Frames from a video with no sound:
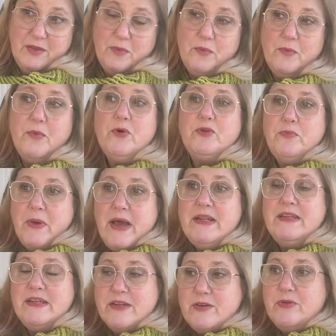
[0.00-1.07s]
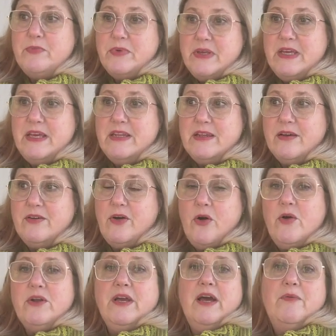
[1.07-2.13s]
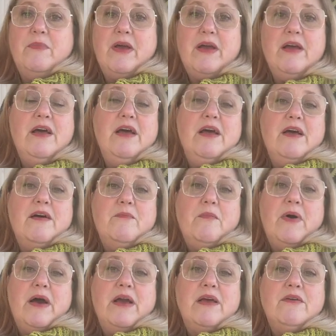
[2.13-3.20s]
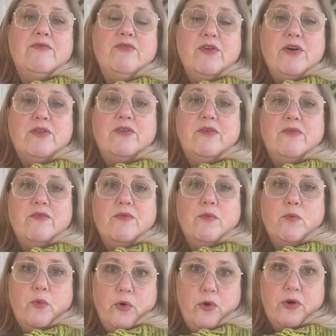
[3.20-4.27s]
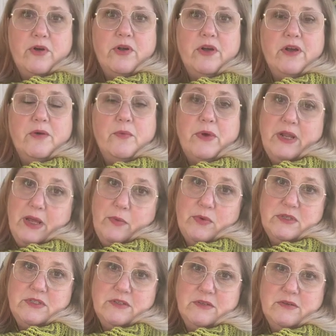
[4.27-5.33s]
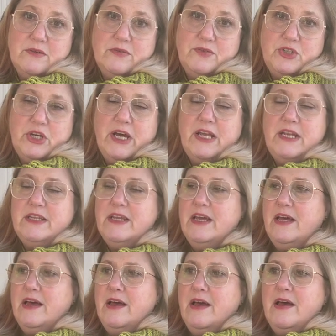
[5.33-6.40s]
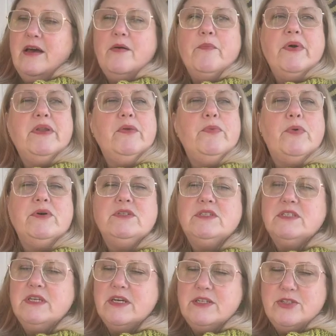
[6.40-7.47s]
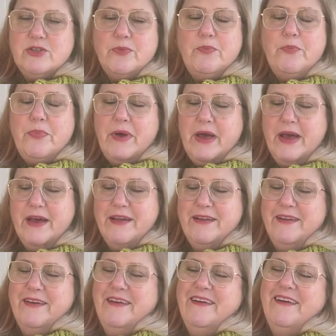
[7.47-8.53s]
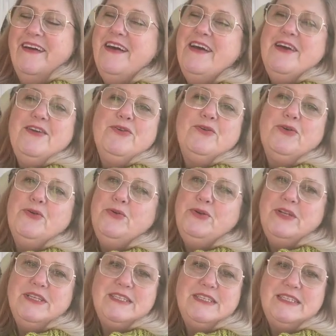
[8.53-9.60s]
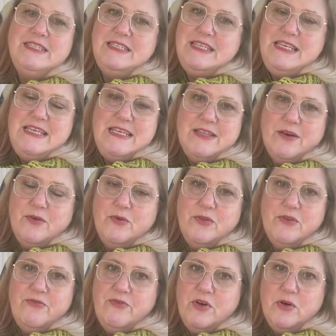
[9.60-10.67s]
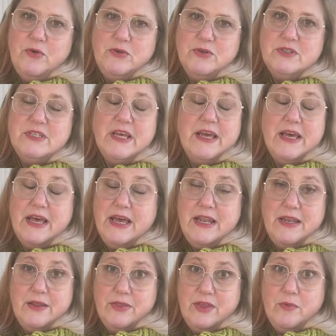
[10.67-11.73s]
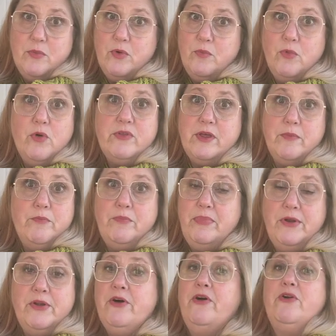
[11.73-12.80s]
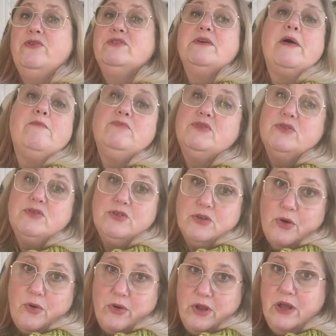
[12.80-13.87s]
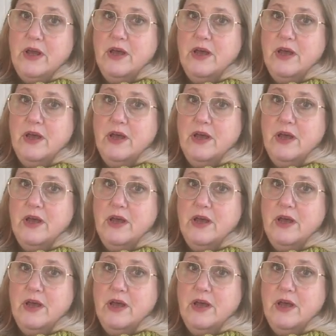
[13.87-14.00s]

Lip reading: what pattern it could be in a cardigan my father wore when I was a child. But it was such a bad you couldn't see it on the photos, anything more than blur, so I'm so sorry